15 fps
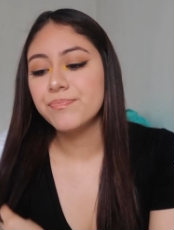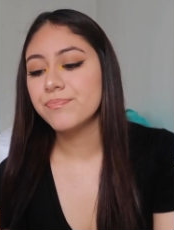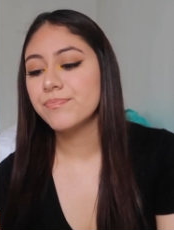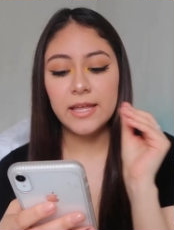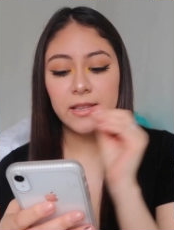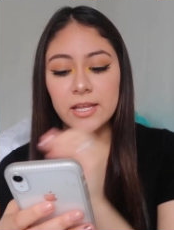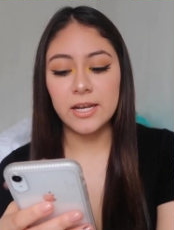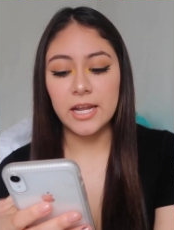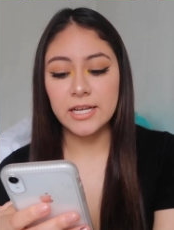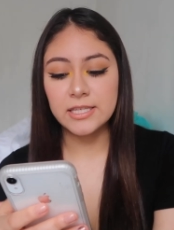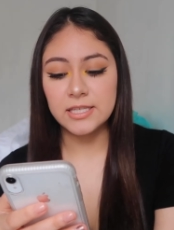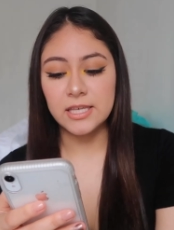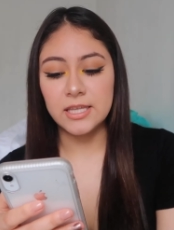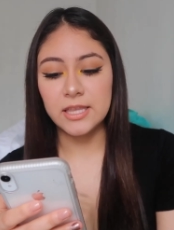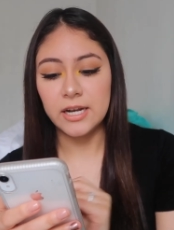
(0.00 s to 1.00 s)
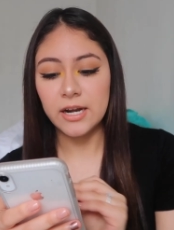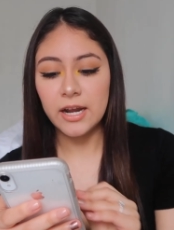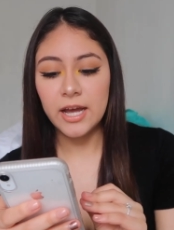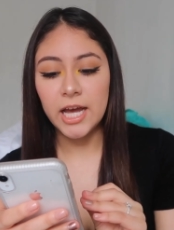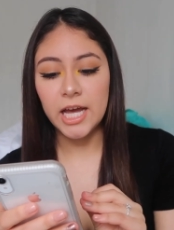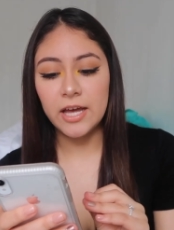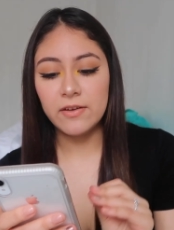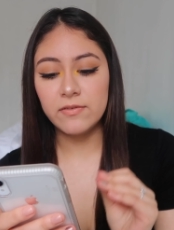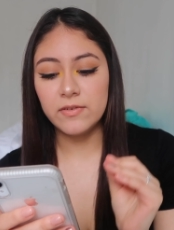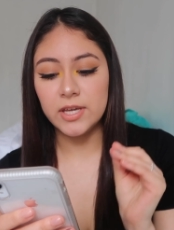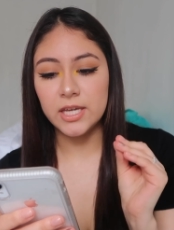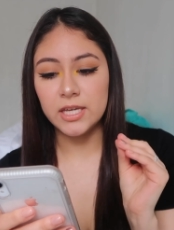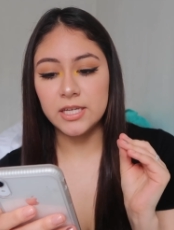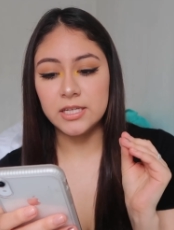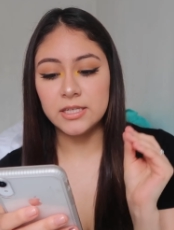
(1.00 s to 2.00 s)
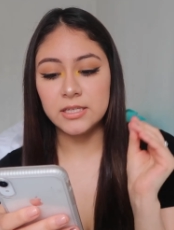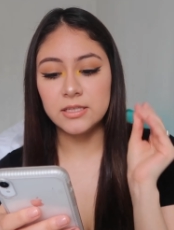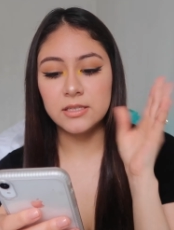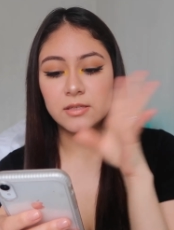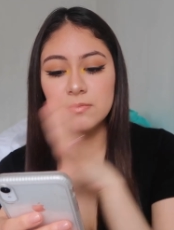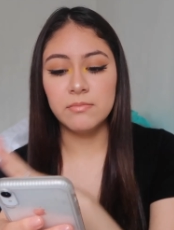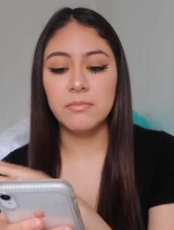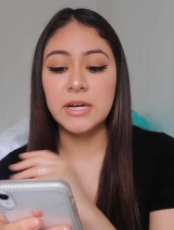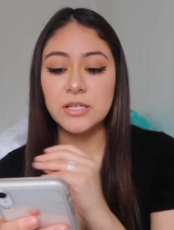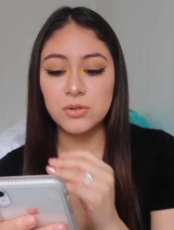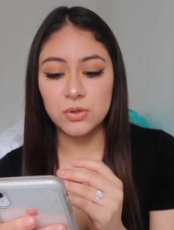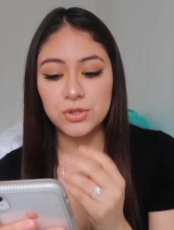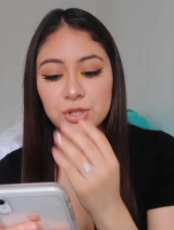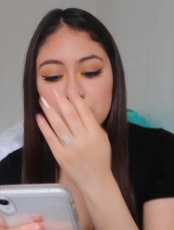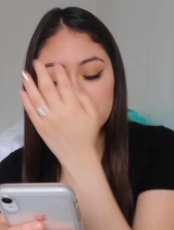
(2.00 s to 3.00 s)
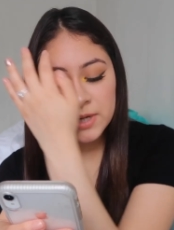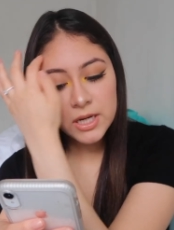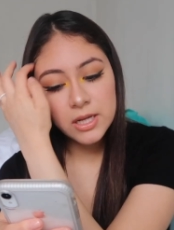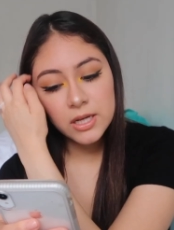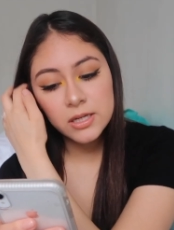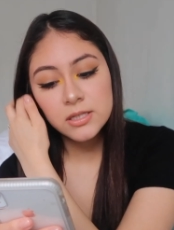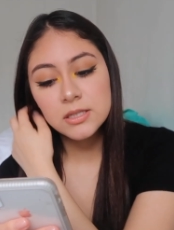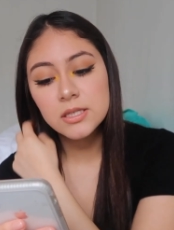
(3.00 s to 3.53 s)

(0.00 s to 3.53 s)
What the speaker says: Then the next thing that I have is my social media.